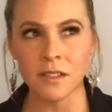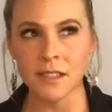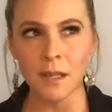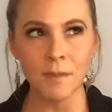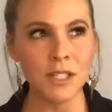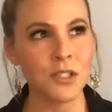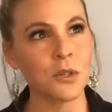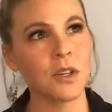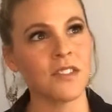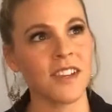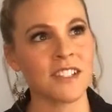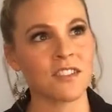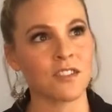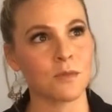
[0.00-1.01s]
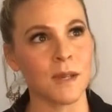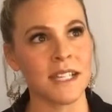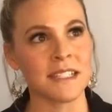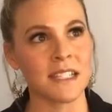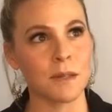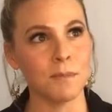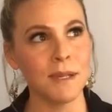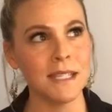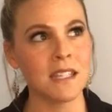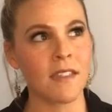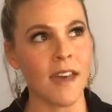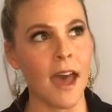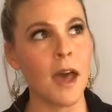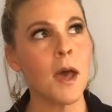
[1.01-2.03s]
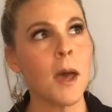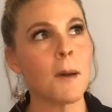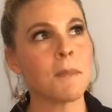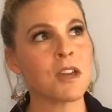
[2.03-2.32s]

Some intuitive answers might slip into that,